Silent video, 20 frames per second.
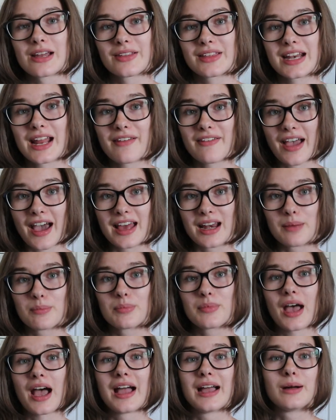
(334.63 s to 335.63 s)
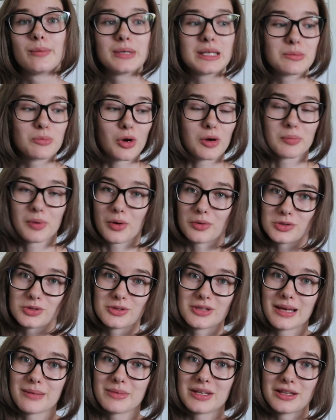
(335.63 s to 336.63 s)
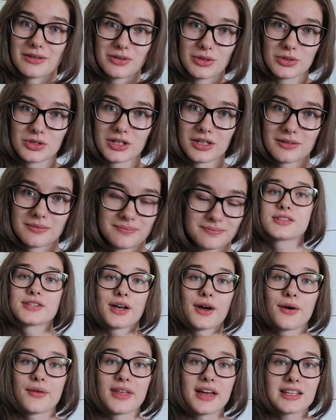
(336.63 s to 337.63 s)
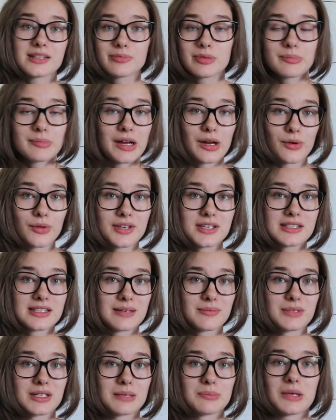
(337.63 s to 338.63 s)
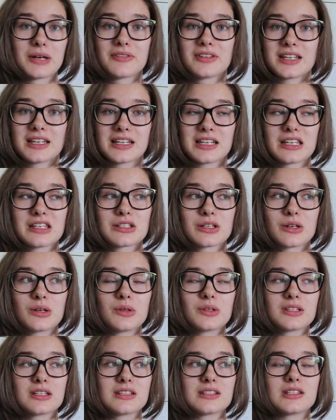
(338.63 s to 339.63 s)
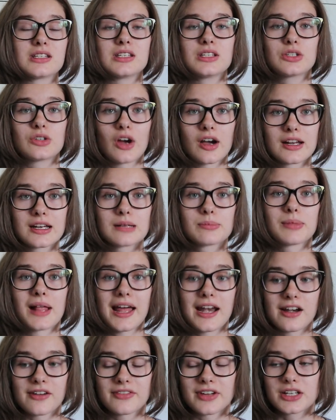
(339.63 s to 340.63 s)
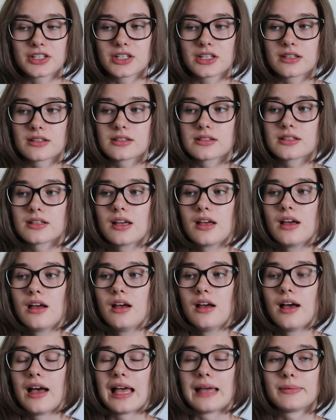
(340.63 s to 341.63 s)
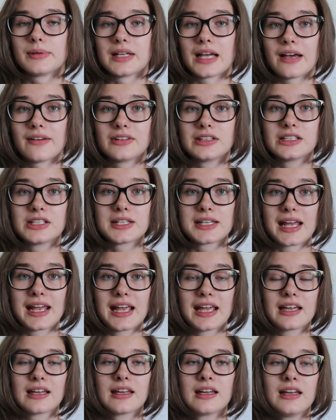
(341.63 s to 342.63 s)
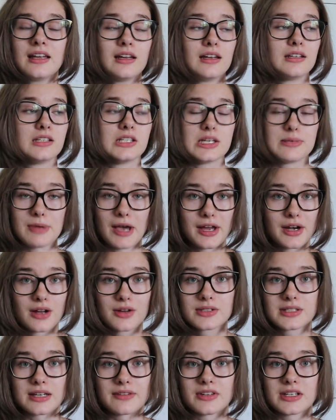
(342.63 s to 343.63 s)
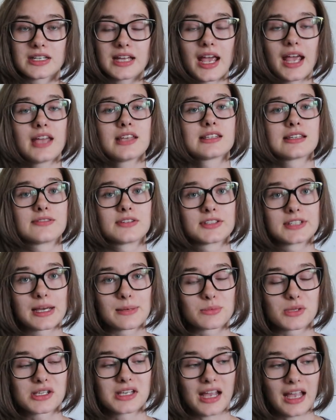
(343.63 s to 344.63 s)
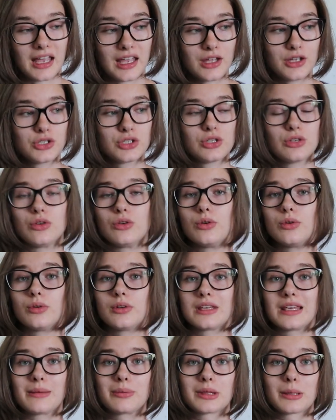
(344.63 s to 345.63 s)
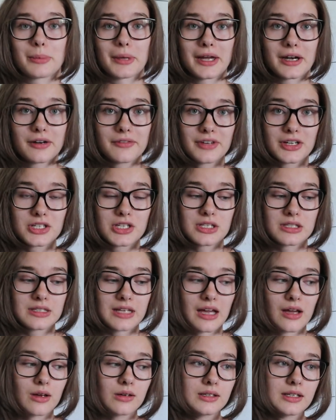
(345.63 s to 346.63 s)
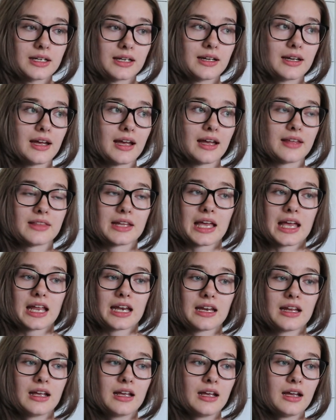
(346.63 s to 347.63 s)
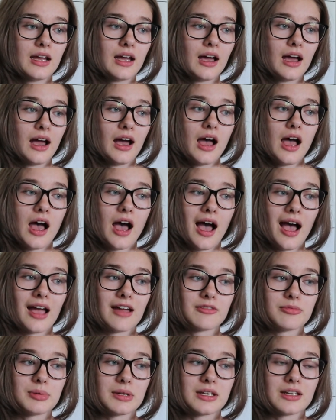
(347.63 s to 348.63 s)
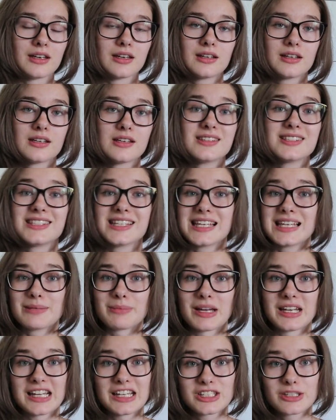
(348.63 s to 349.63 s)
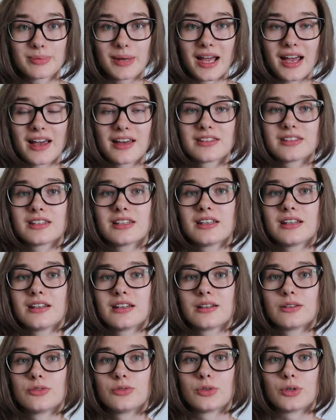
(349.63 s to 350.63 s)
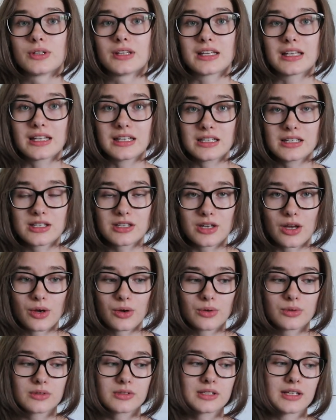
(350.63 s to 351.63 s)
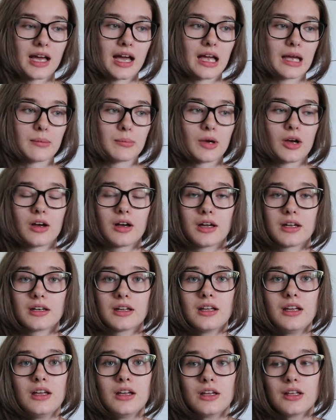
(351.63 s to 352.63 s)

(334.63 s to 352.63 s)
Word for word: now that I've had them, I'll be more prone to them in the future. So that's been my only symptom of the kidney stones, is these chronic bladder infections. I've been having to take D-Mannose every day, several times a day, to keep the bladder infections down. And then I've been seeing my naturopath for the kidney stones. I'm on